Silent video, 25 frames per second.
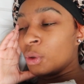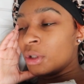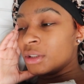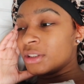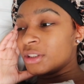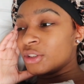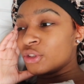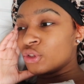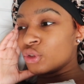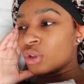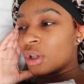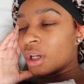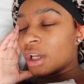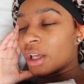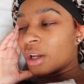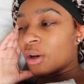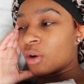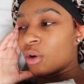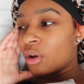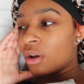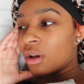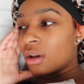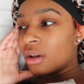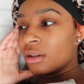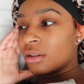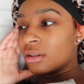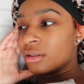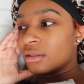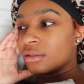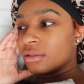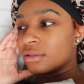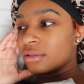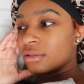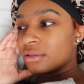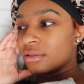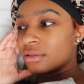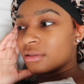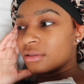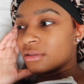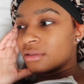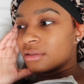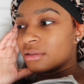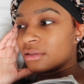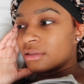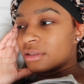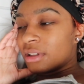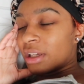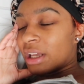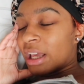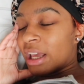You wasn't drunk at all?
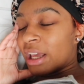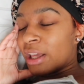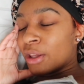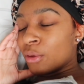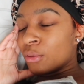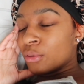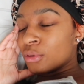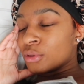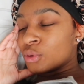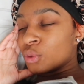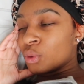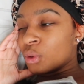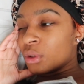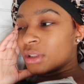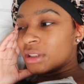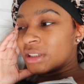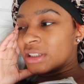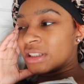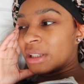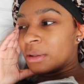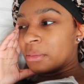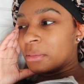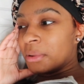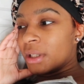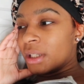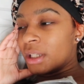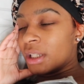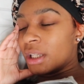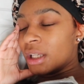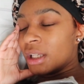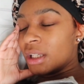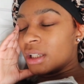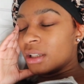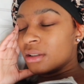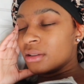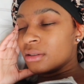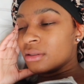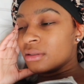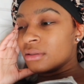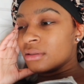And you was doing CBD?